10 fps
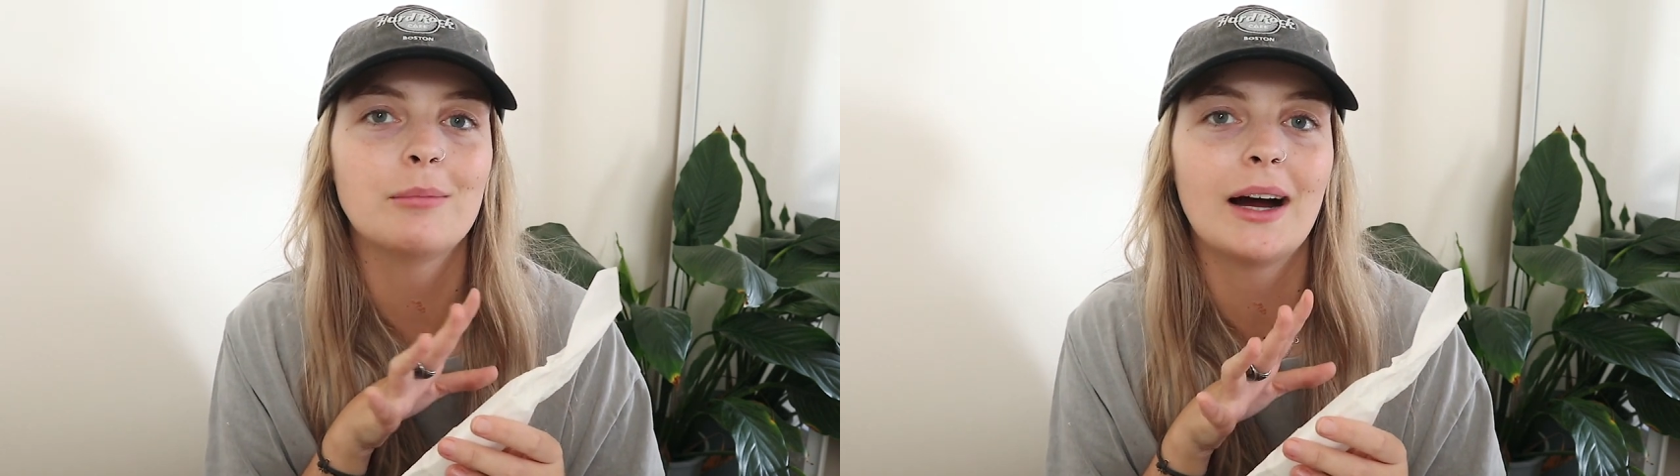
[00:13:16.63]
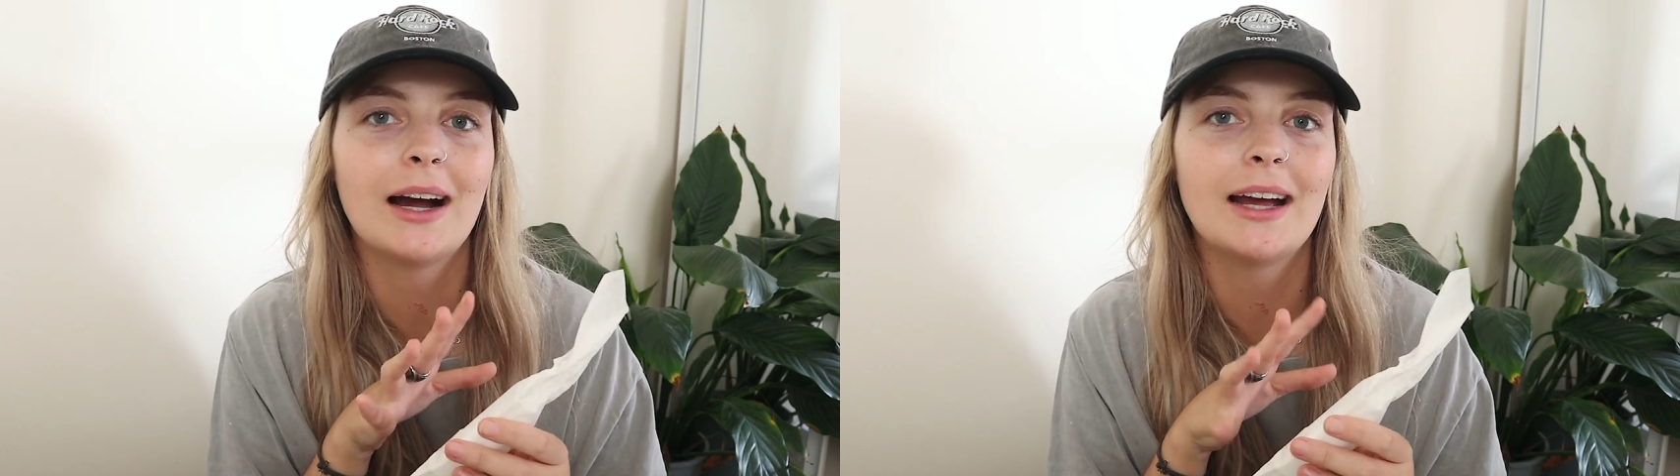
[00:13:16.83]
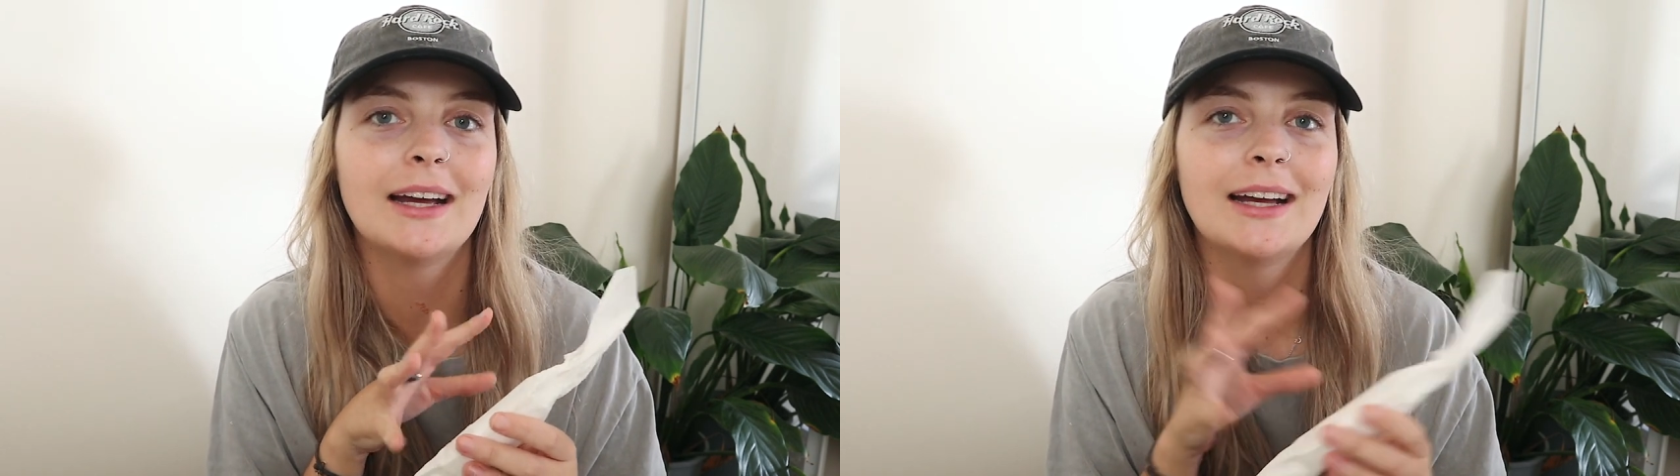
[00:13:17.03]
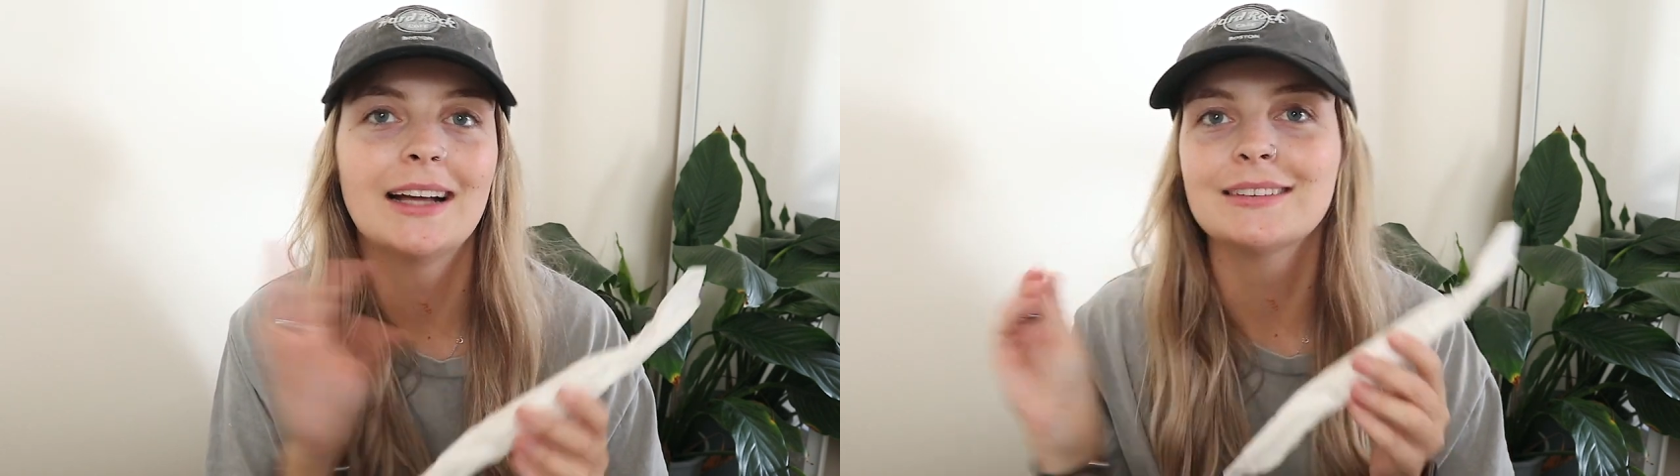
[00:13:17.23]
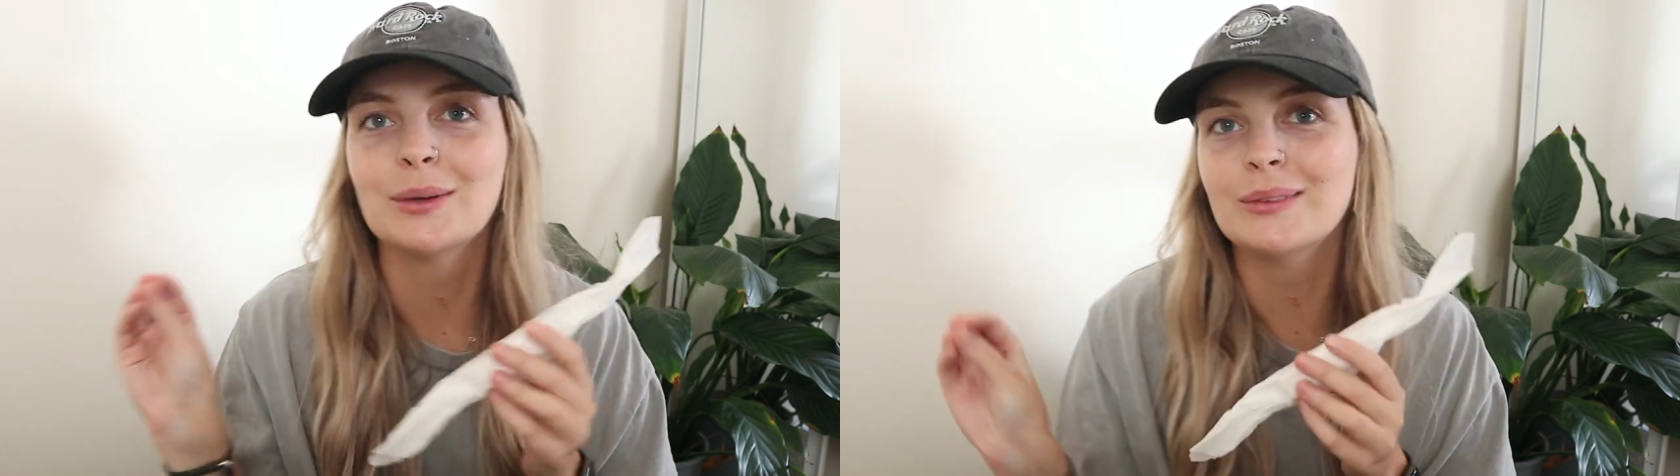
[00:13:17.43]

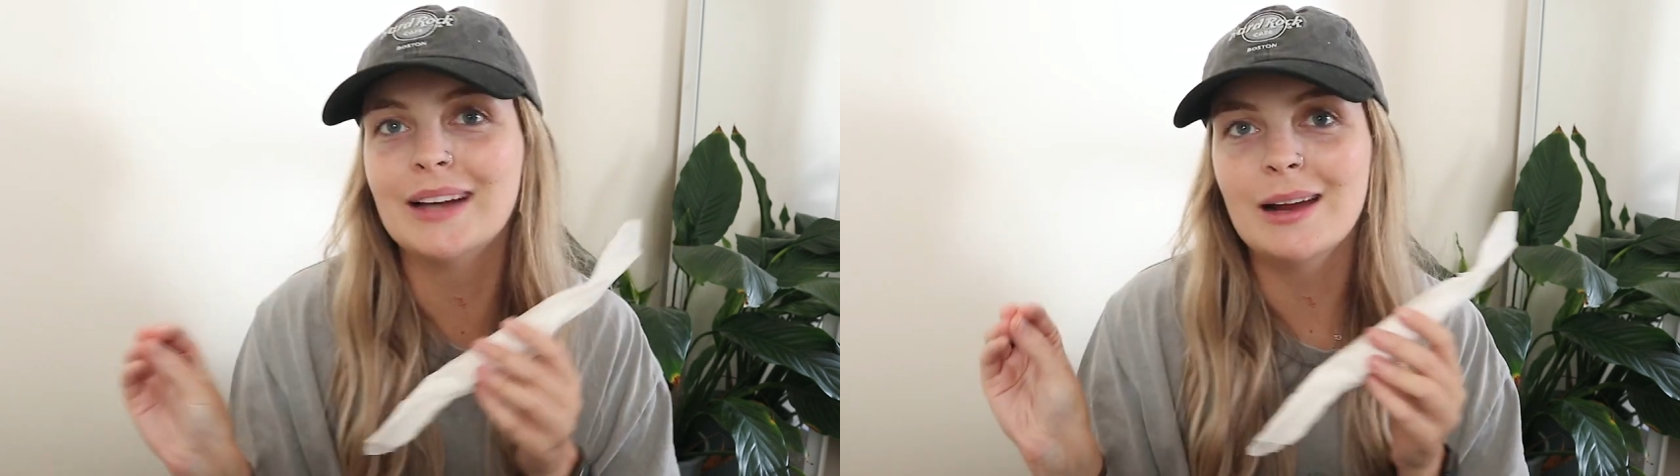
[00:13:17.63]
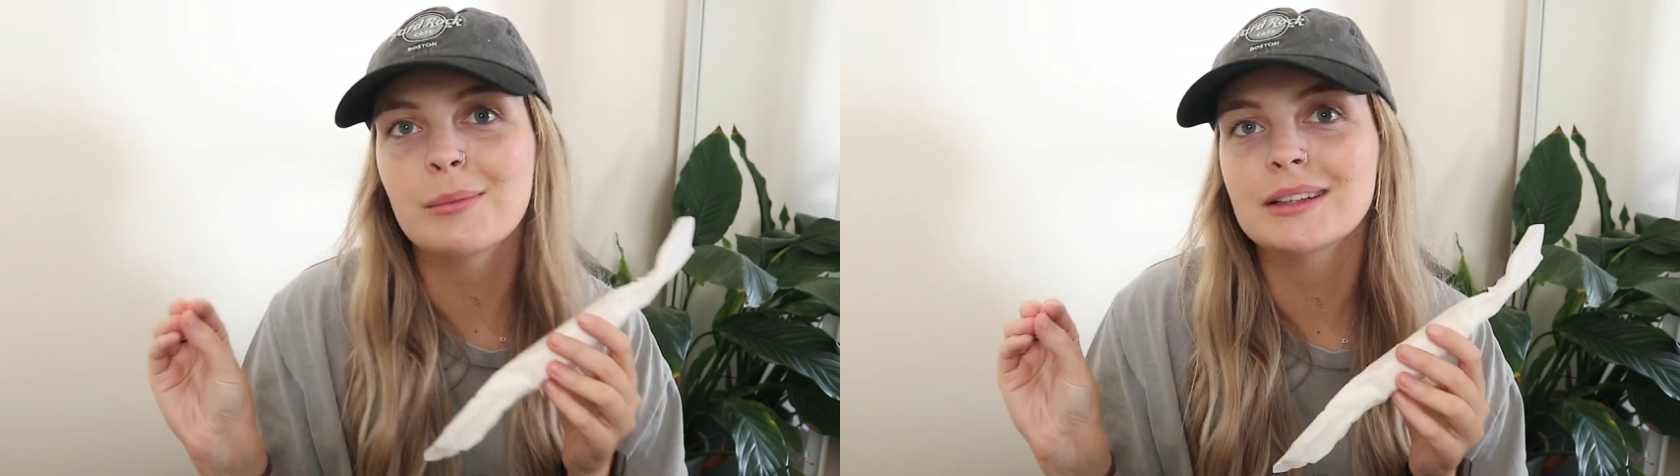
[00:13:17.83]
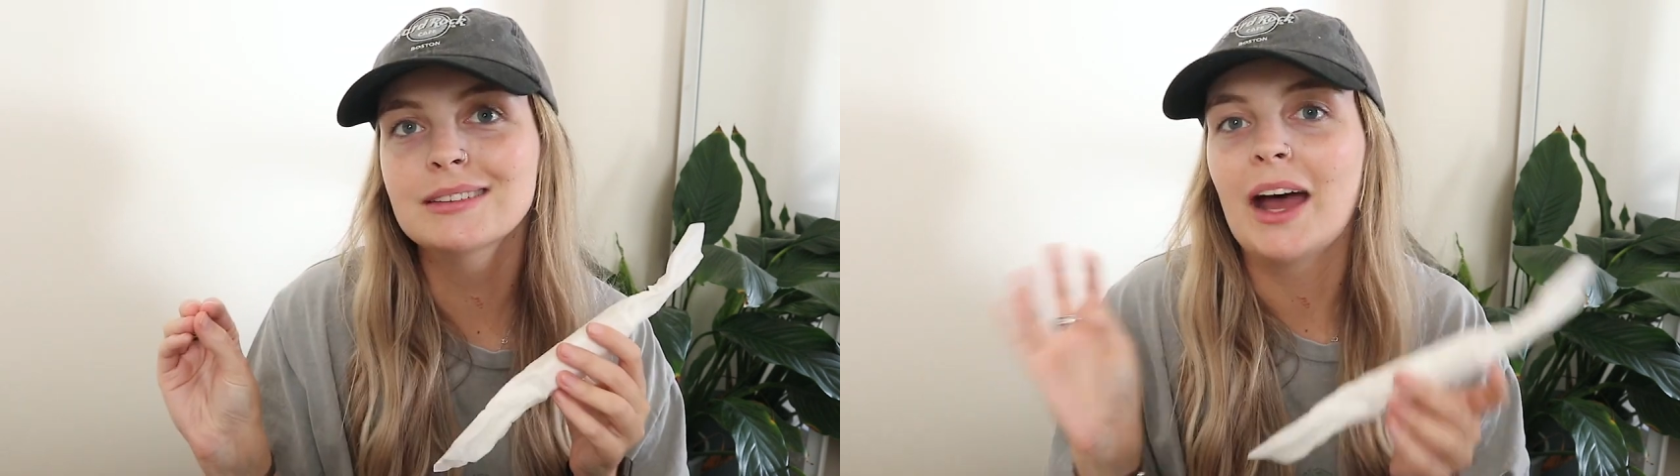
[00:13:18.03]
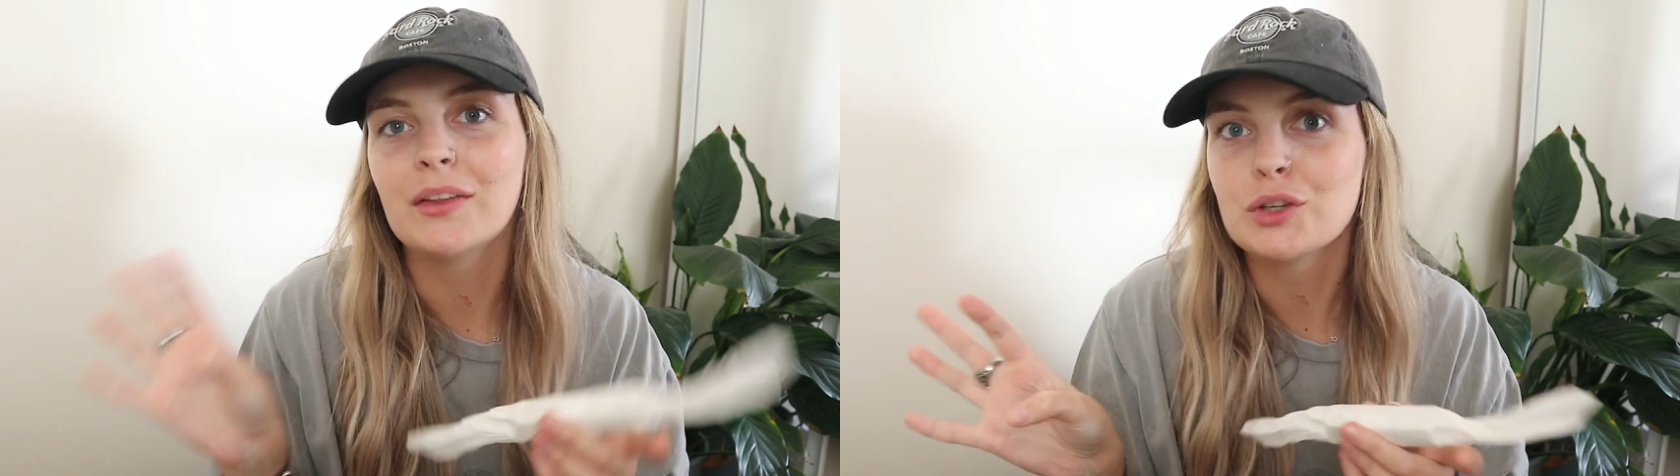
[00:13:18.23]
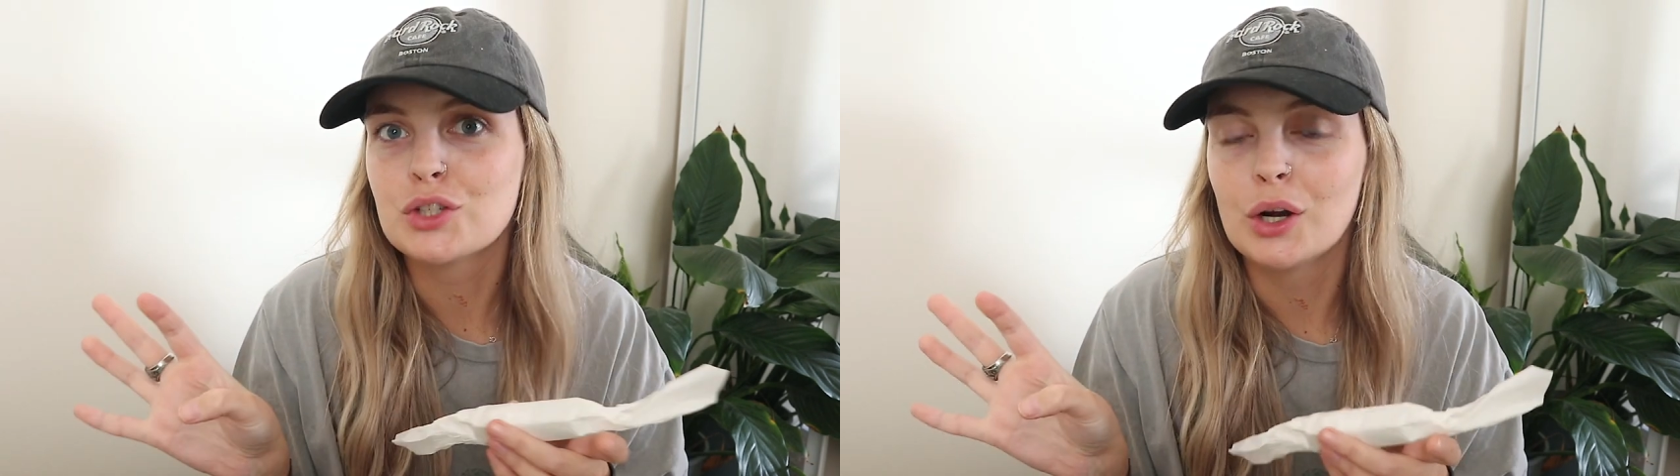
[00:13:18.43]
my little neighbors
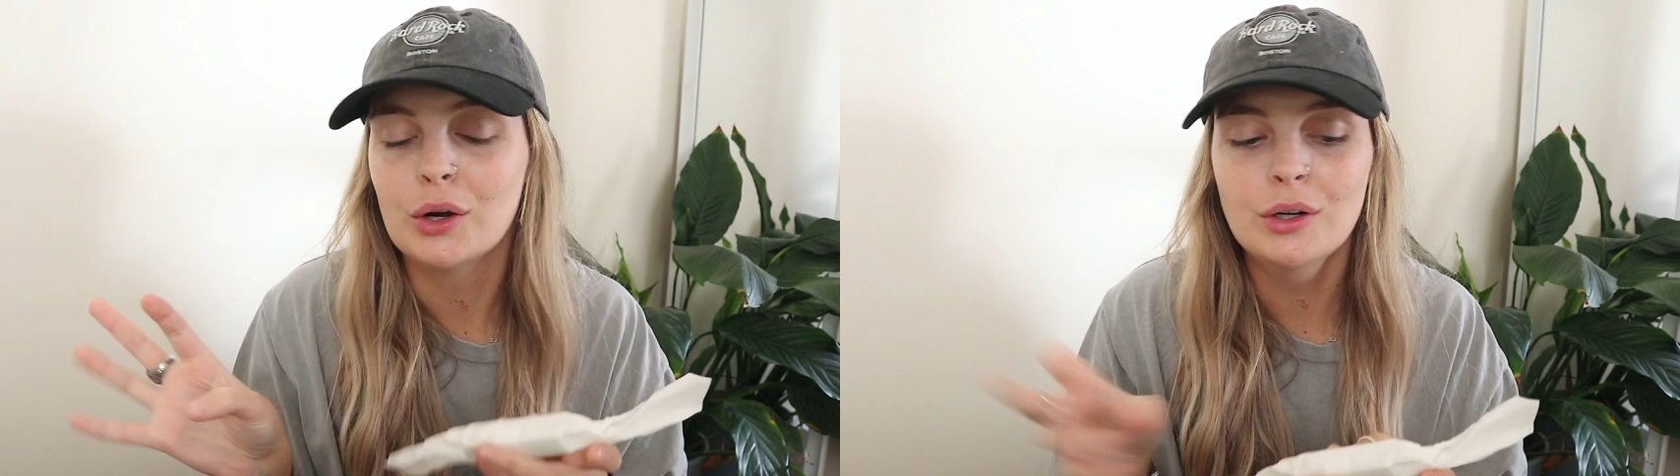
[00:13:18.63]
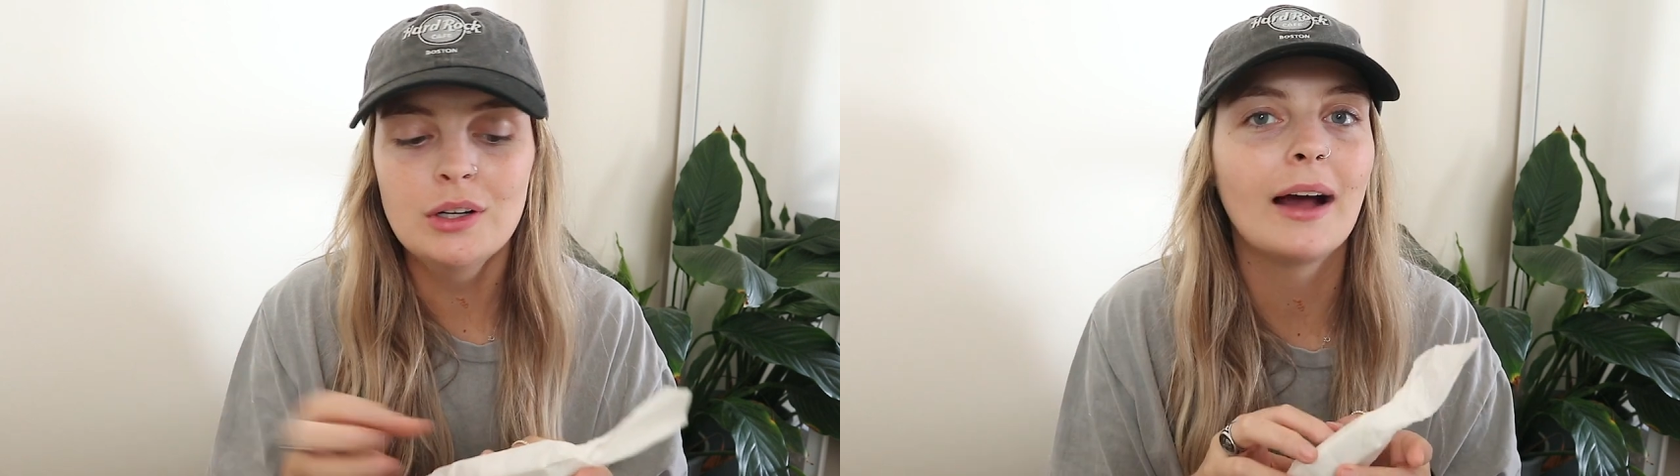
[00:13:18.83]
at the show.